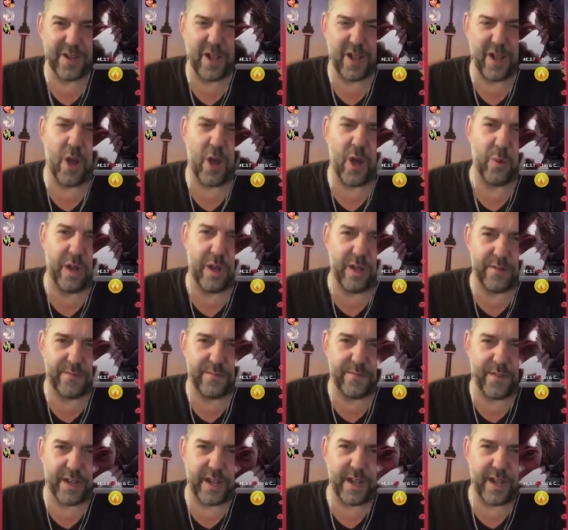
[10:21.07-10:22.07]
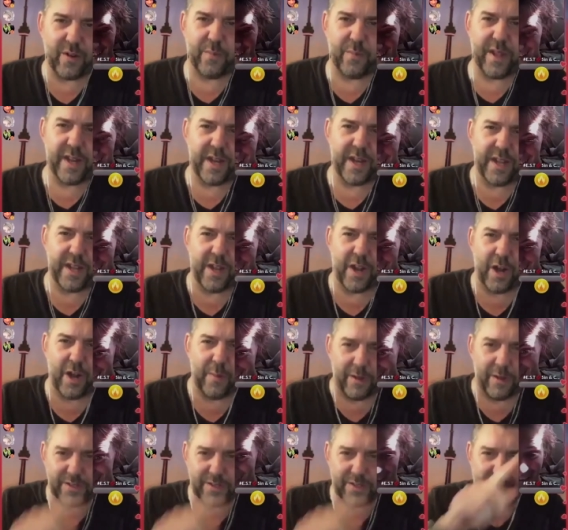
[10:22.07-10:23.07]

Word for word: Oh well, fuck. I don't mean any harm.